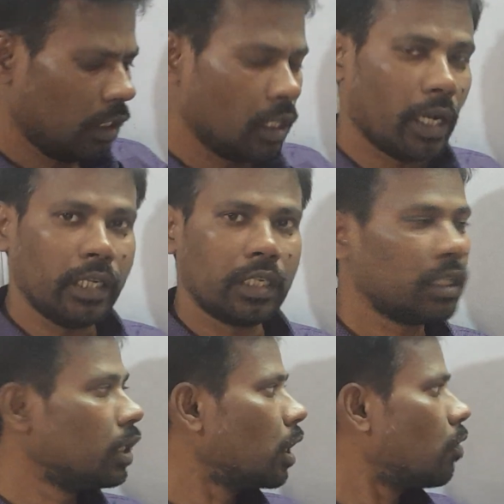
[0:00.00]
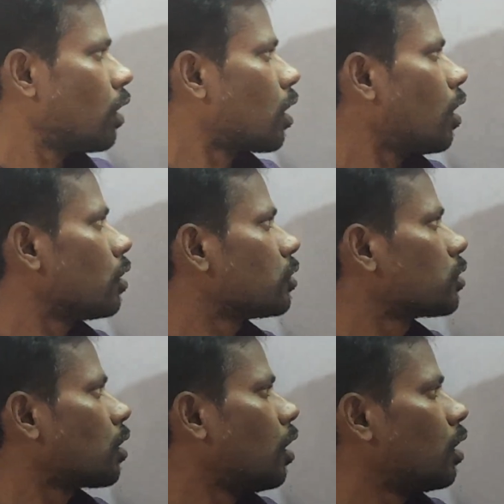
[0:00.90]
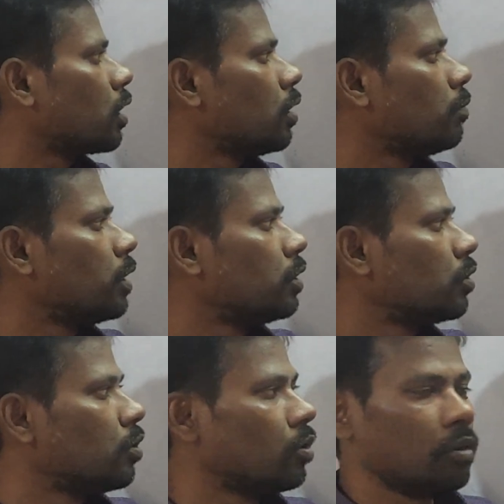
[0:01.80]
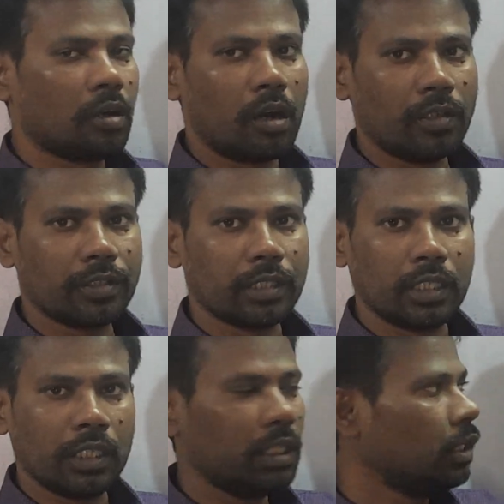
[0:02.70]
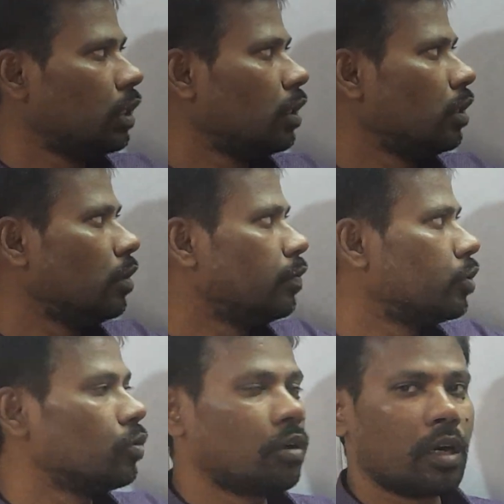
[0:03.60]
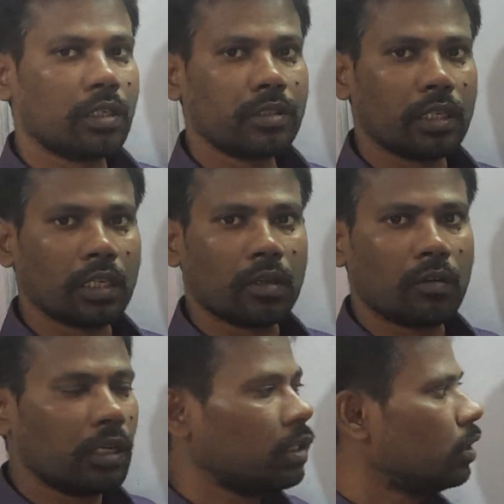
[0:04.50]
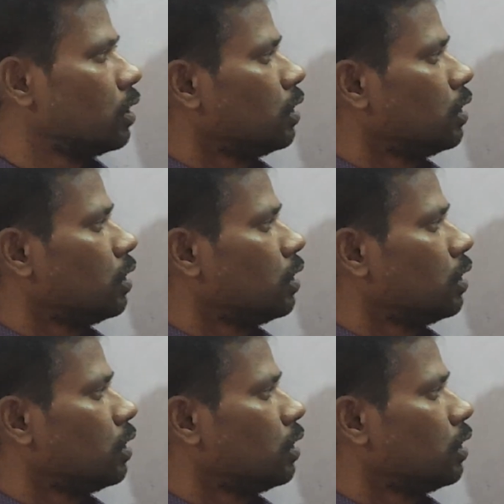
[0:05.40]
Right? Equal chords. Chord AB is equal to chord CD. If two chords are equal,